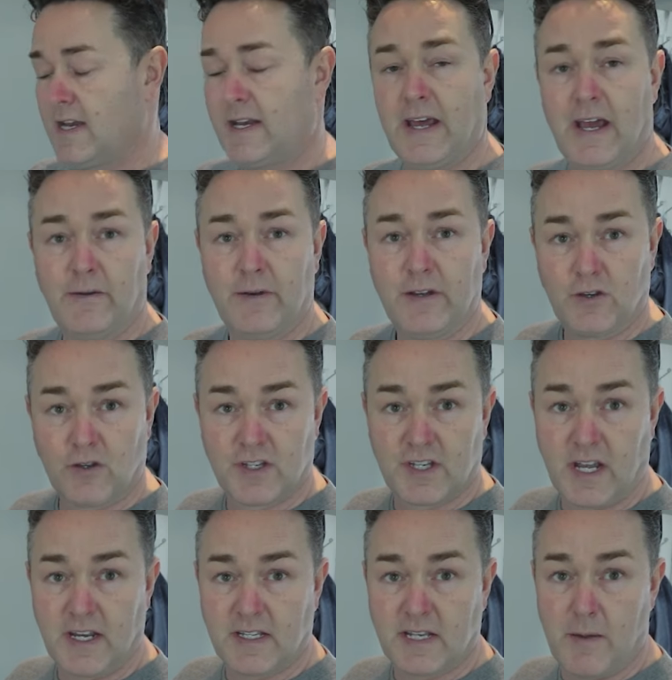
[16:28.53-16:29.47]
Now, it
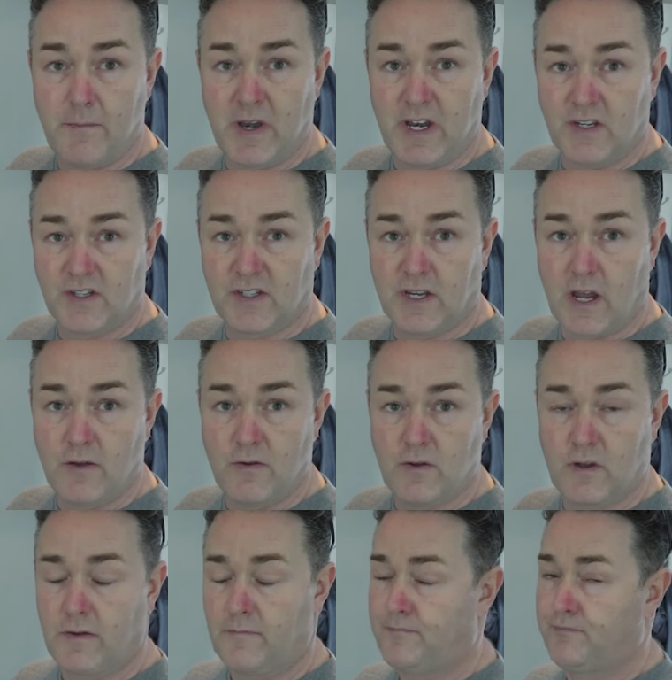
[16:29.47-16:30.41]
does say 10 minute
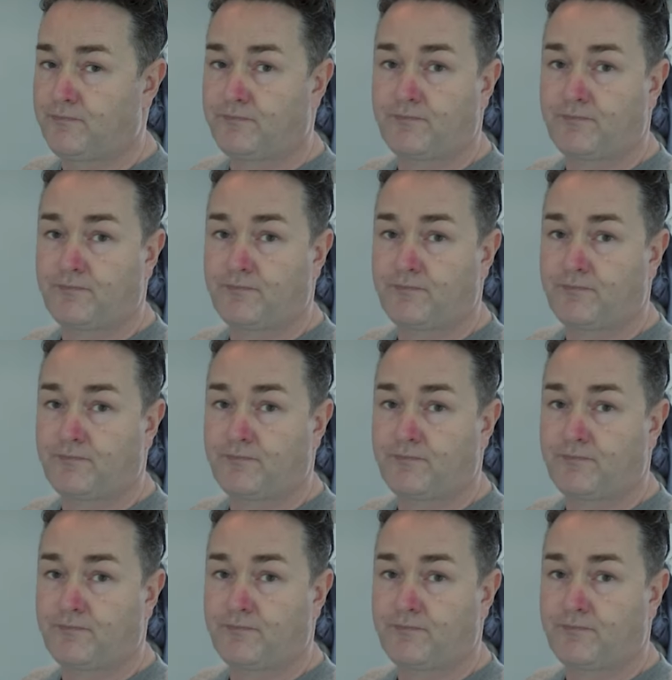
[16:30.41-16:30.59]
soak.